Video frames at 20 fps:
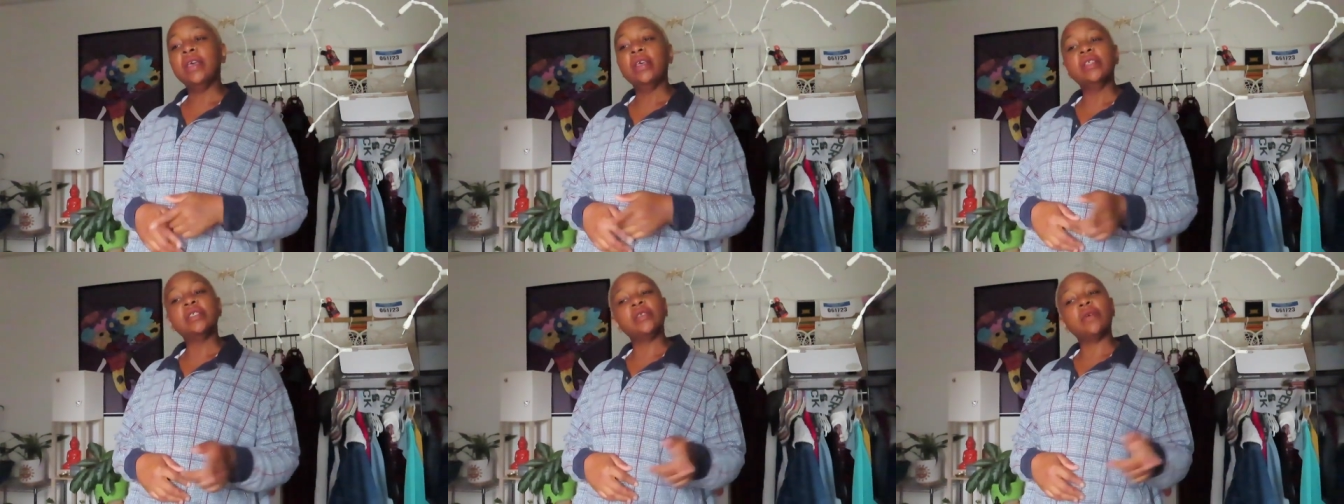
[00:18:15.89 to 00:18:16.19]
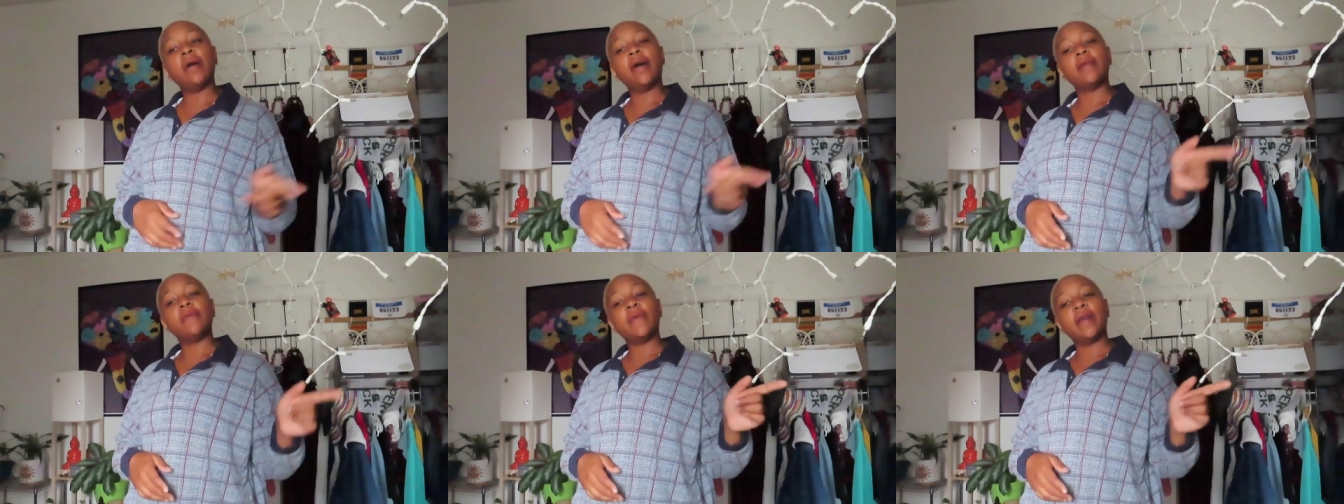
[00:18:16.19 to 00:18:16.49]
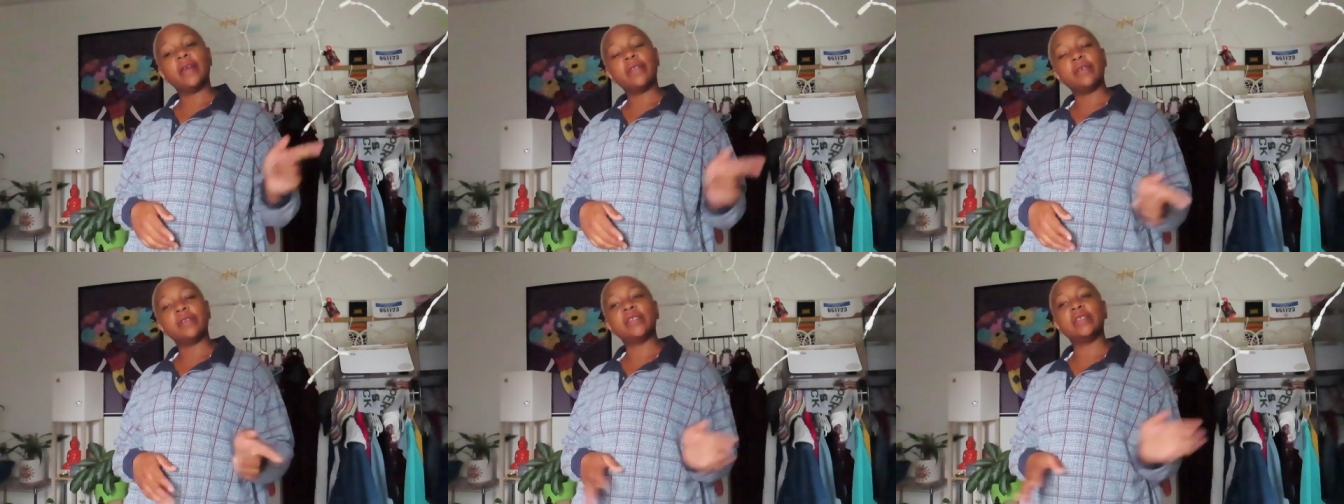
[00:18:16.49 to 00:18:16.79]
So I'd
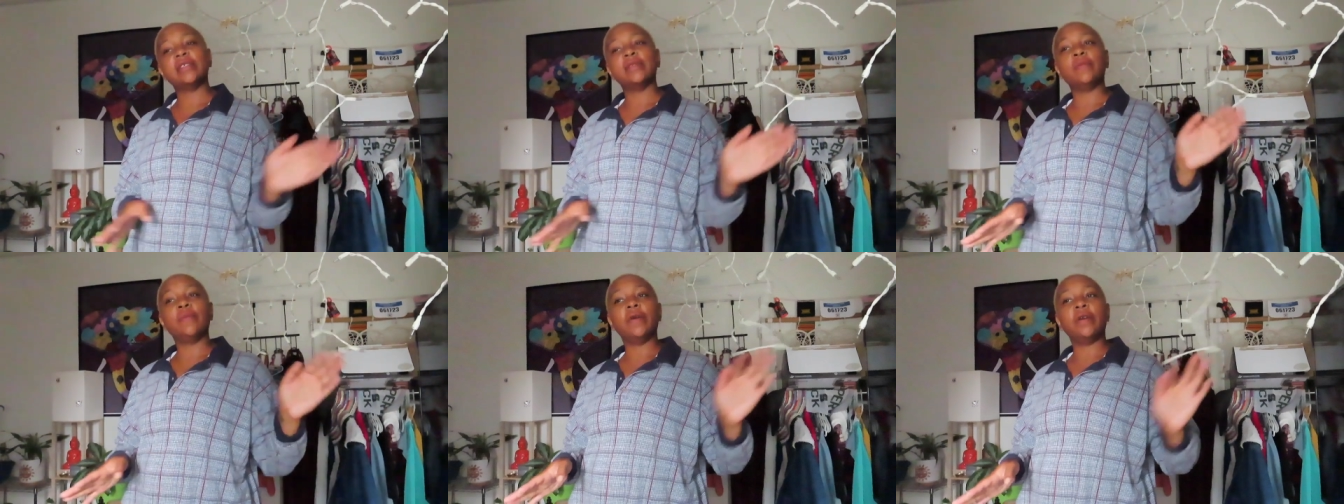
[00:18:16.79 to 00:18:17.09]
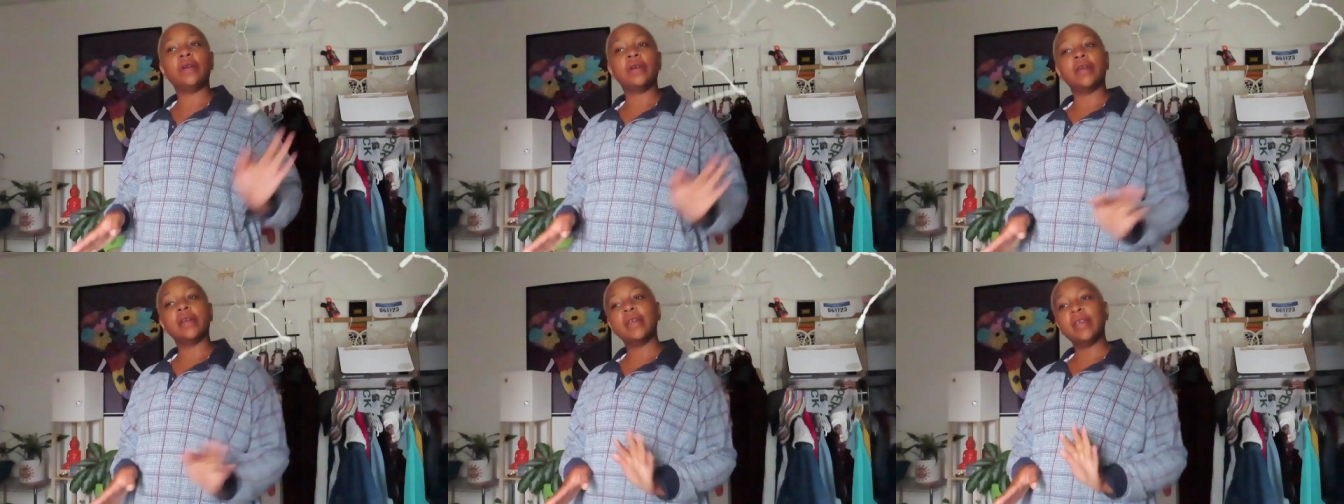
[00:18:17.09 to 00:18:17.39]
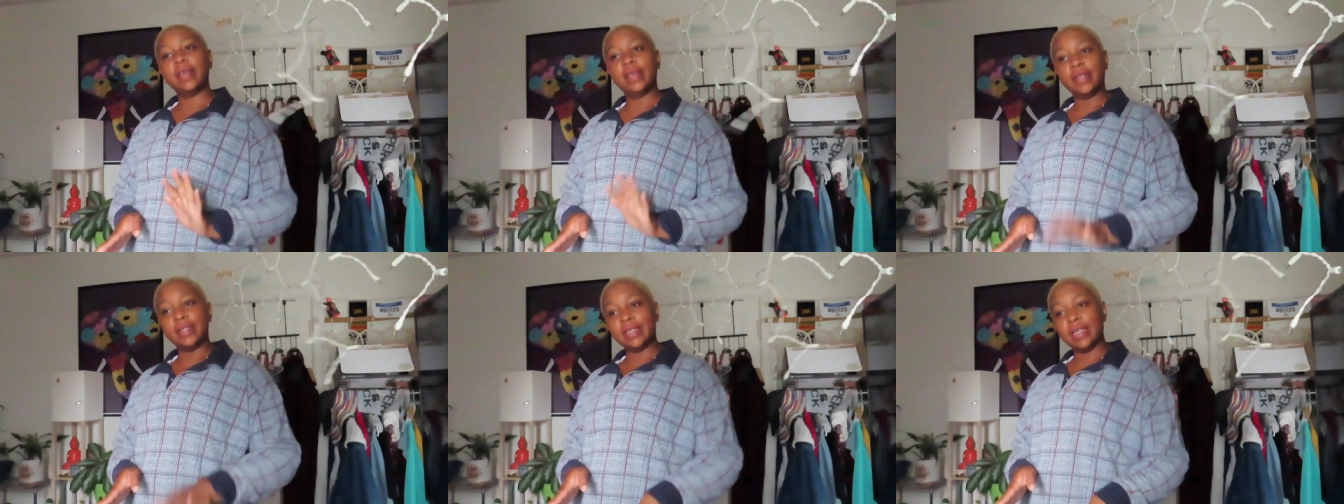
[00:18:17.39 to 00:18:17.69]
rather just work
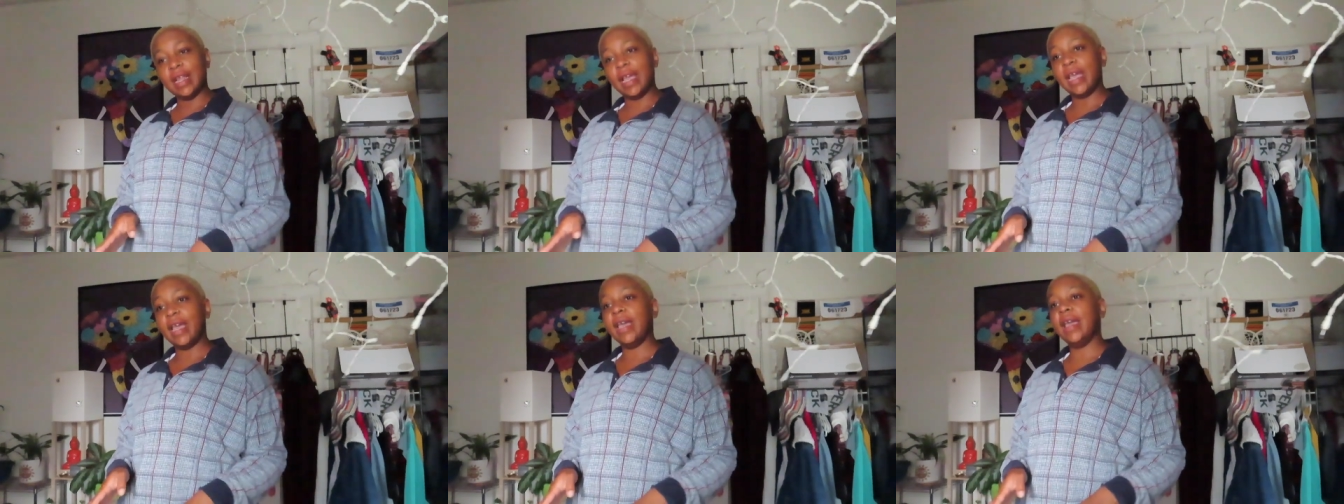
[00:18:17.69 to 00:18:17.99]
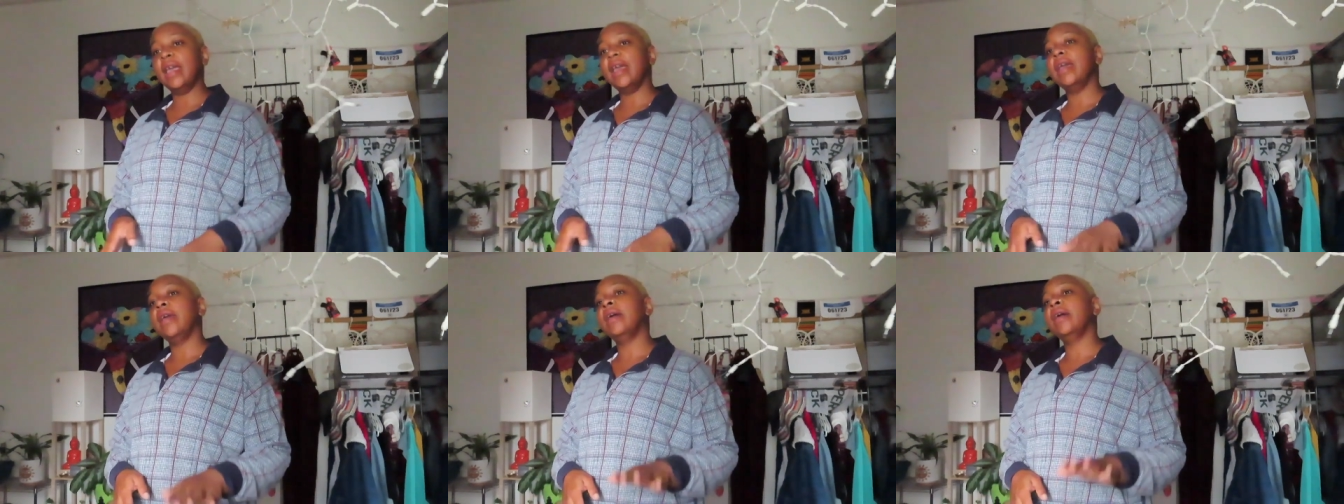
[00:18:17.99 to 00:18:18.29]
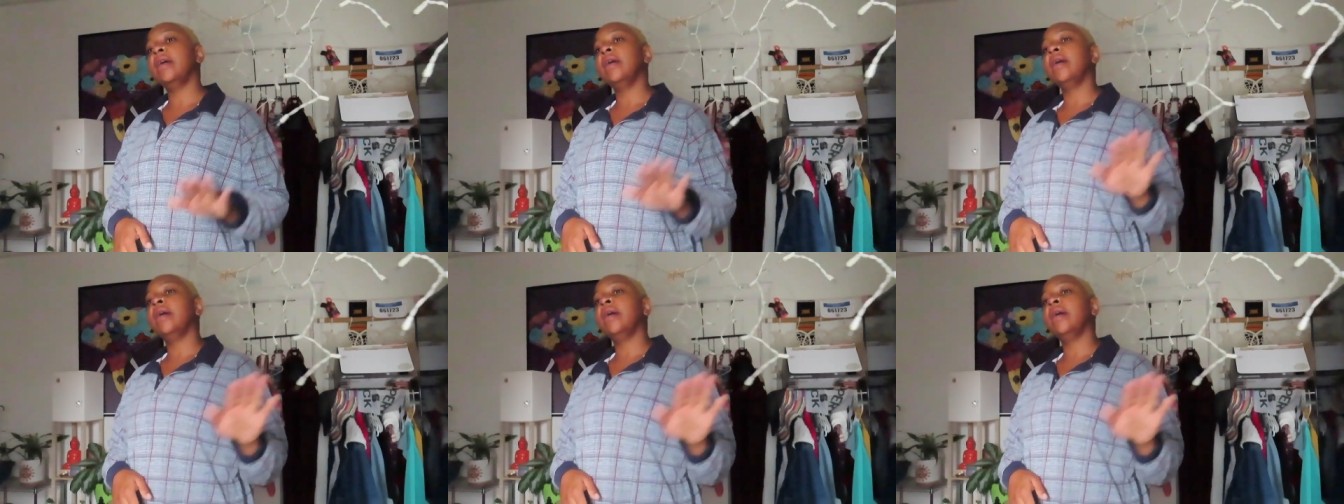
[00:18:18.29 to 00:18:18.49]
today